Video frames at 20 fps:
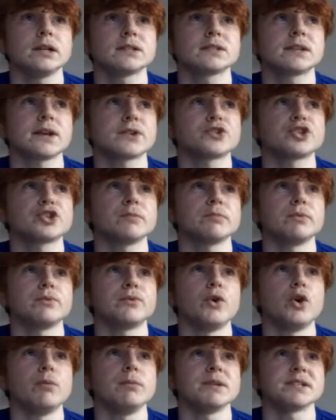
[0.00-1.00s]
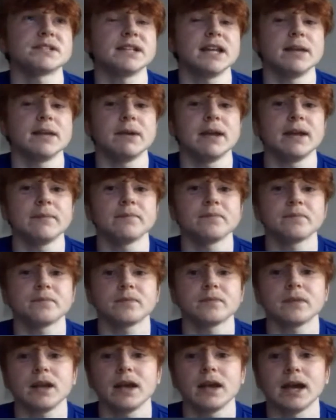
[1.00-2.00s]
Such a good performance today, mate.
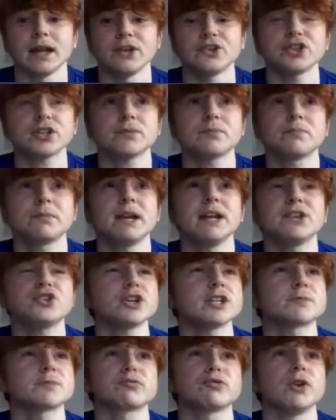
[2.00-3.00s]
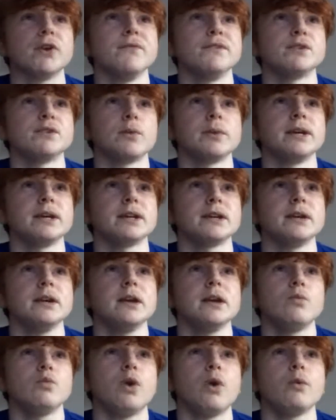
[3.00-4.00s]
And it just proves what
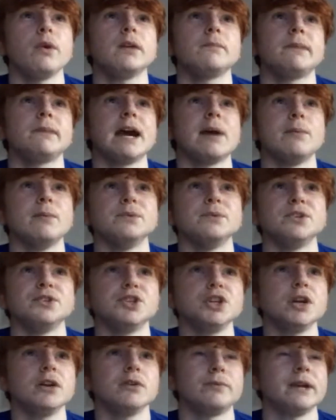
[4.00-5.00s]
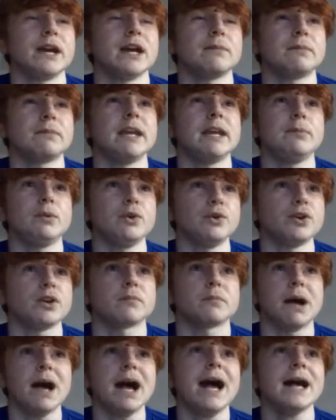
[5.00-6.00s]
we'd be able to do if we had people who could
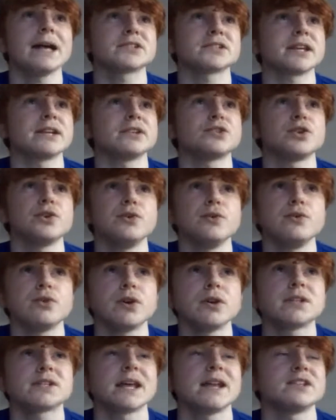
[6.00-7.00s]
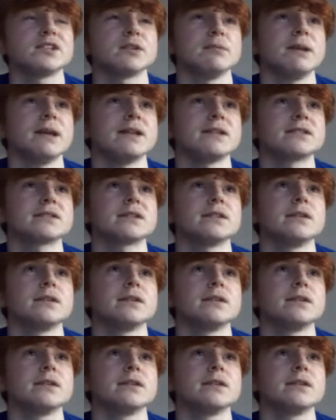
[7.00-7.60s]
pass and two good centre mids.